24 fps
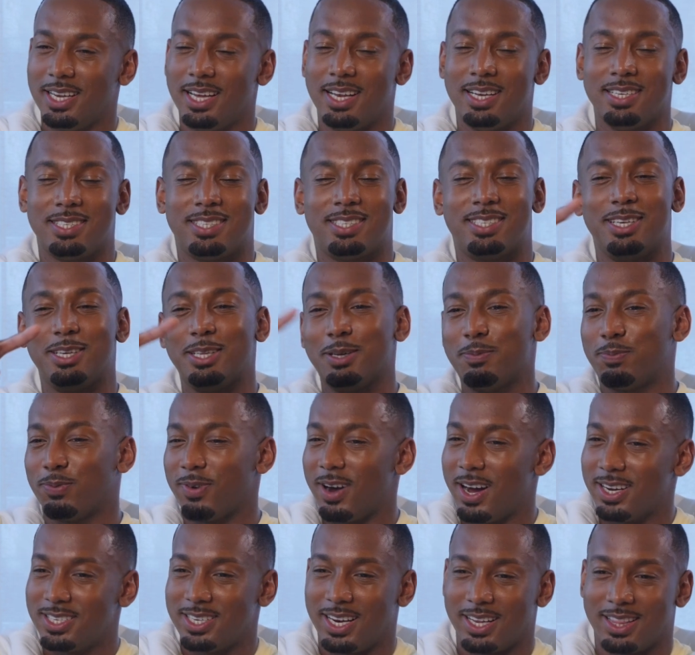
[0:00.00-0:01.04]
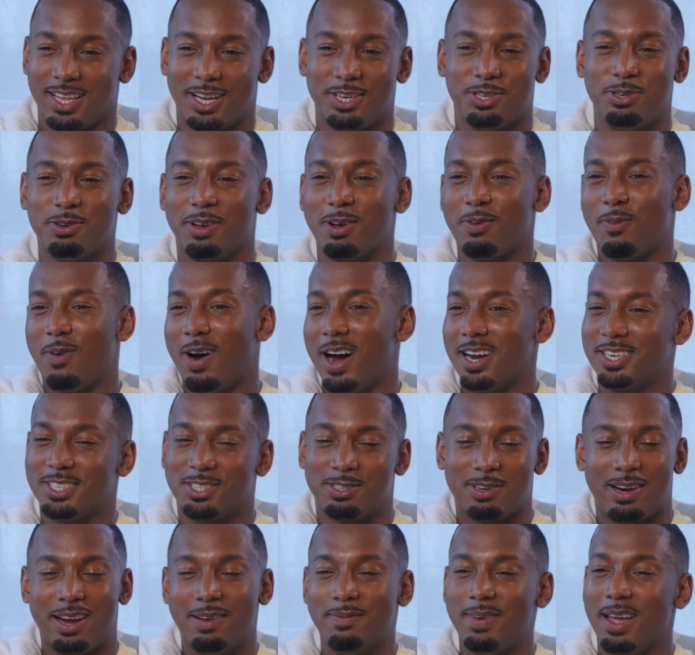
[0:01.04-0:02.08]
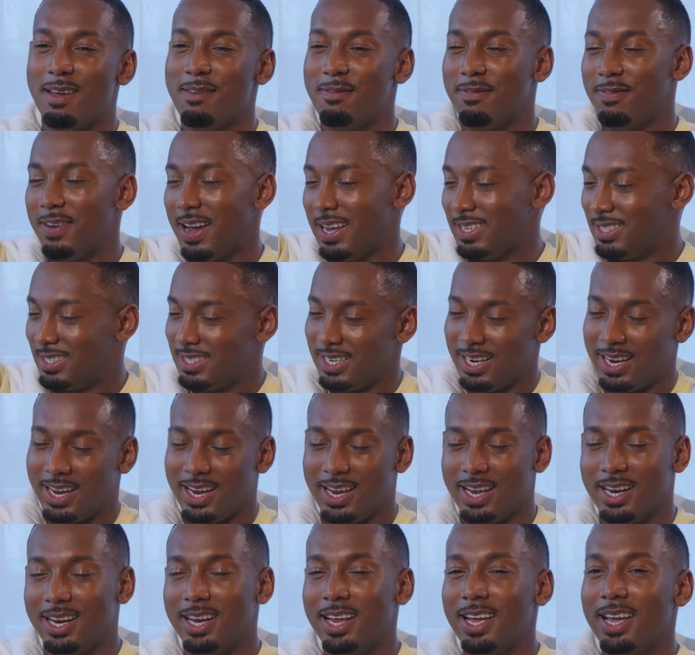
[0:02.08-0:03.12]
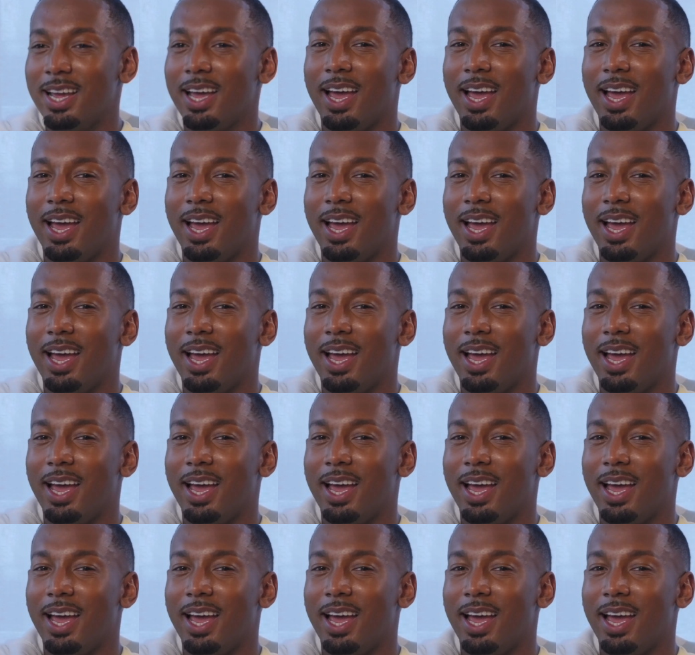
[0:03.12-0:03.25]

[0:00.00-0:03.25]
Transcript: It is still a project that you can watch, stream, invest in.